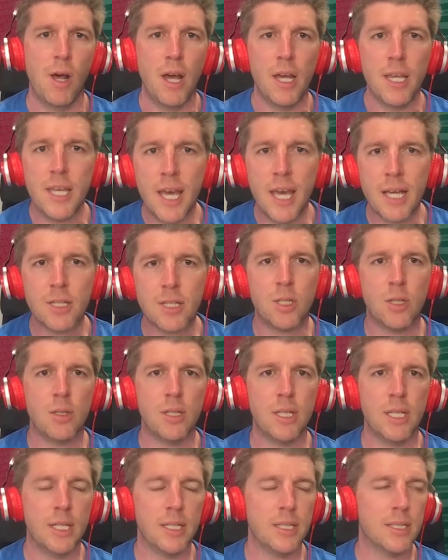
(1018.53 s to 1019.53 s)
Yes, you
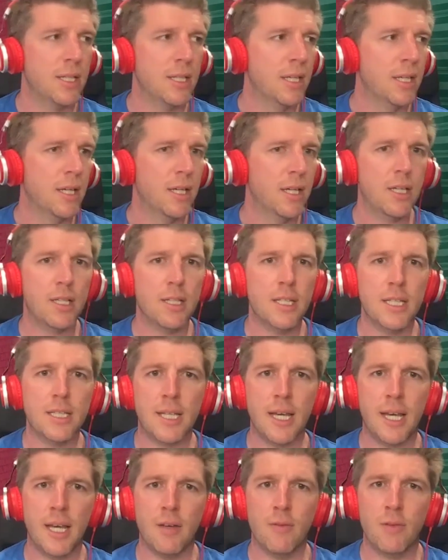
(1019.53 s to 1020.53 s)
need to
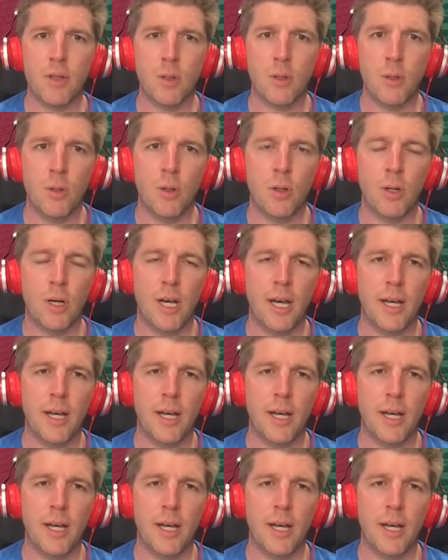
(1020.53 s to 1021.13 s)
have your